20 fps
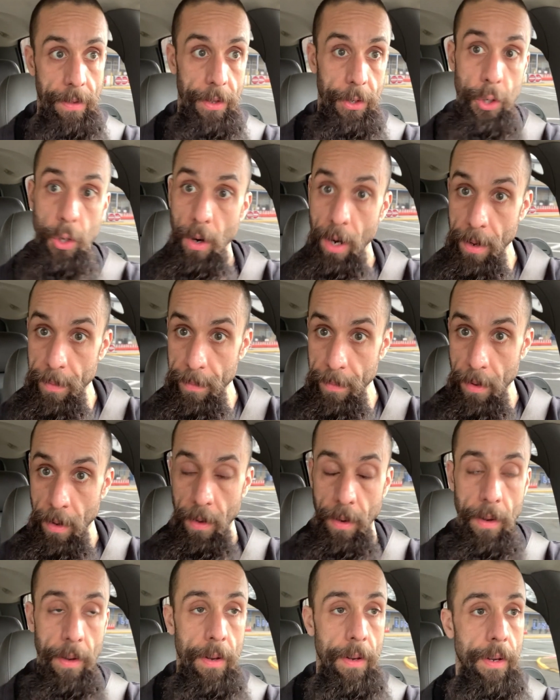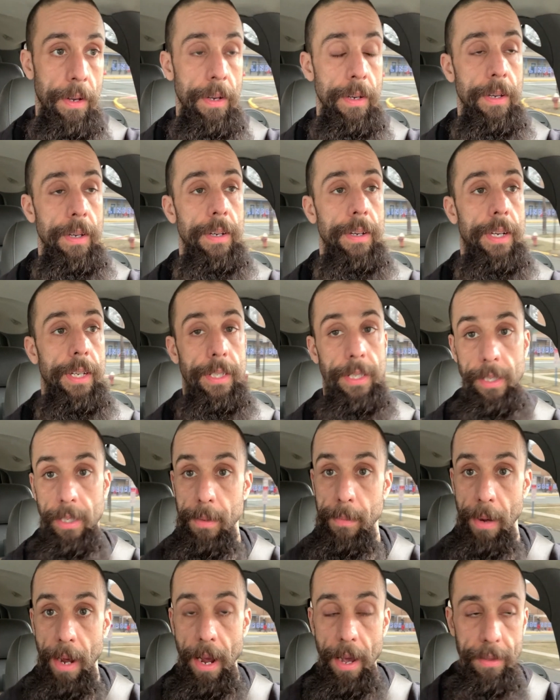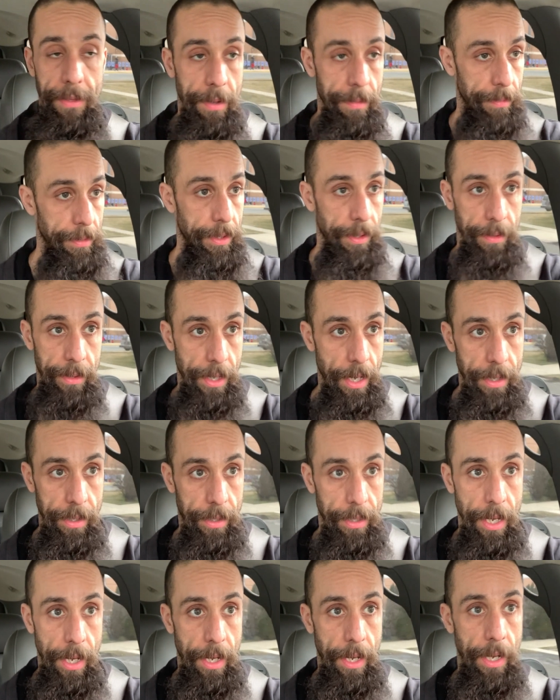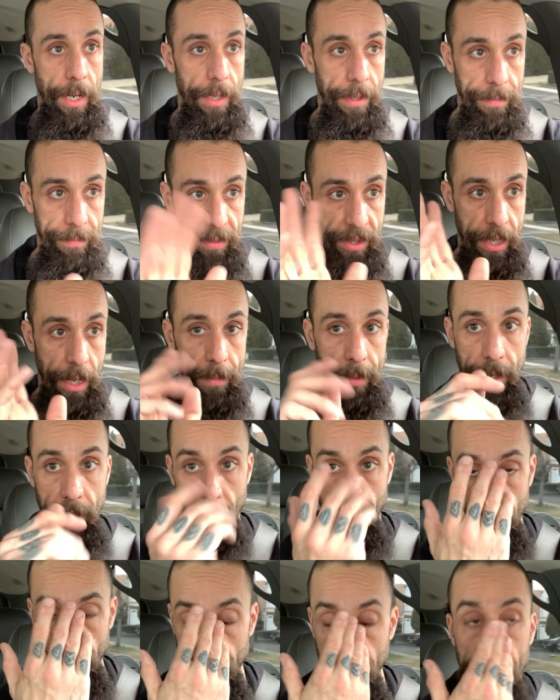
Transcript: trim, because it's the bathroom, so it's semi-gloss.